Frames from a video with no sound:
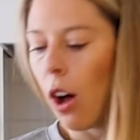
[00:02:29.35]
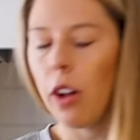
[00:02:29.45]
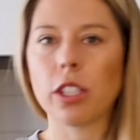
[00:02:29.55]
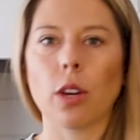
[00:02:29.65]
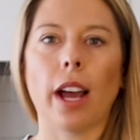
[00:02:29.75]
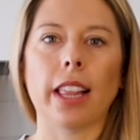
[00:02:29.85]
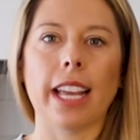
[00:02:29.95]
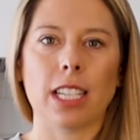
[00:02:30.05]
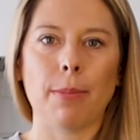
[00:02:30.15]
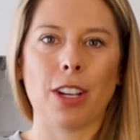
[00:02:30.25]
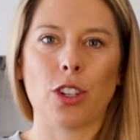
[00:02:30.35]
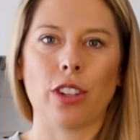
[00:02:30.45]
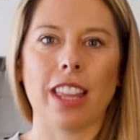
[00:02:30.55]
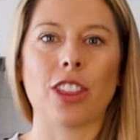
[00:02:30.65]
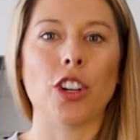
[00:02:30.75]
Also, I like to make
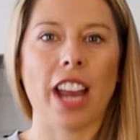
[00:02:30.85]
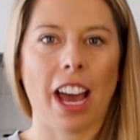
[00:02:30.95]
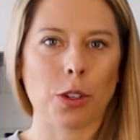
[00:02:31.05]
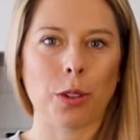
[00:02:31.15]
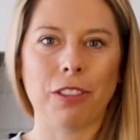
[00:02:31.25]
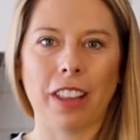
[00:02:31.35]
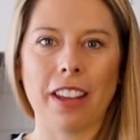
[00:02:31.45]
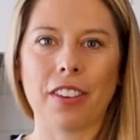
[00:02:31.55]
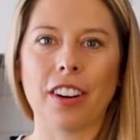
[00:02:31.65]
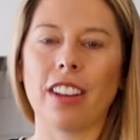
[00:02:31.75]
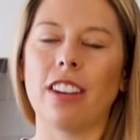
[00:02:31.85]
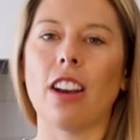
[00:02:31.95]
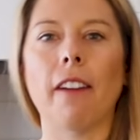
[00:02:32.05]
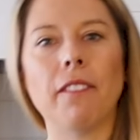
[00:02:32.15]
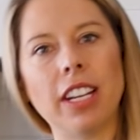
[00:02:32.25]
sure that they're natural flavored and
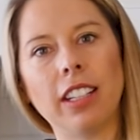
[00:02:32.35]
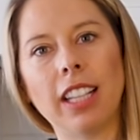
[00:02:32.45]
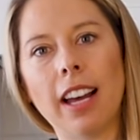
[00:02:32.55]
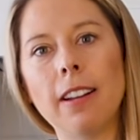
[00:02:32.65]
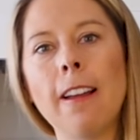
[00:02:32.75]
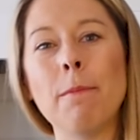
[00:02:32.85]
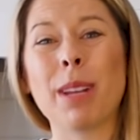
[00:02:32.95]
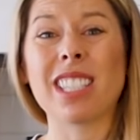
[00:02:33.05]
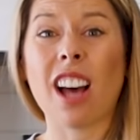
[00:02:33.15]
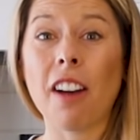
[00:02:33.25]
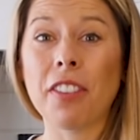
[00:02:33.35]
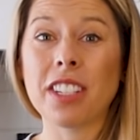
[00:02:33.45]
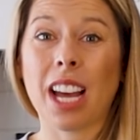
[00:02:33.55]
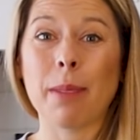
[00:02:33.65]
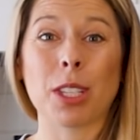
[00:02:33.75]
not vanilla, because
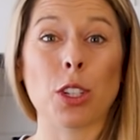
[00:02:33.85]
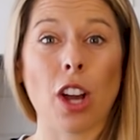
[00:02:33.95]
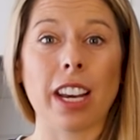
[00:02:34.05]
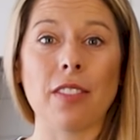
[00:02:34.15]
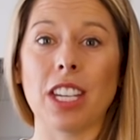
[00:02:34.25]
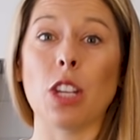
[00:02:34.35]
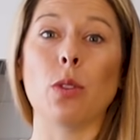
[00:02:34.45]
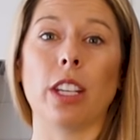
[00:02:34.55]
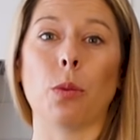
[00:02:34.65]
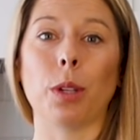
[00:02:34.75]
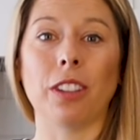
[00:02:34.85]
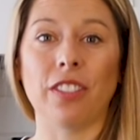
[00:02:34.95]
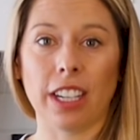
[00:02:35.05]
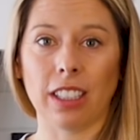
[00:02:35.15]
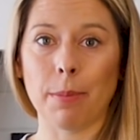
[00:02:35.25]
oftentimes they're not even using real
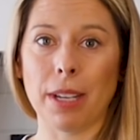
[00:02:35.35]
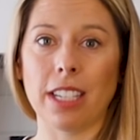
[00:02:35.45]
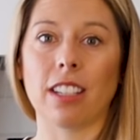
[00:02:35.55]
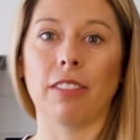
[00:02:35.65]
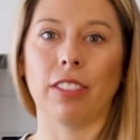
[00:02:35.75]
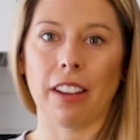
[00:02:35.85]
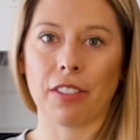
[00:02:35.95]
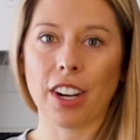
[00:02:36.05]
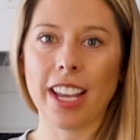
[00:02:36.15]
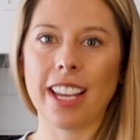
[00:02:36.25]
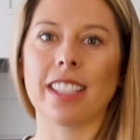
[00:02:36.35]
vanilla bean to flavor it.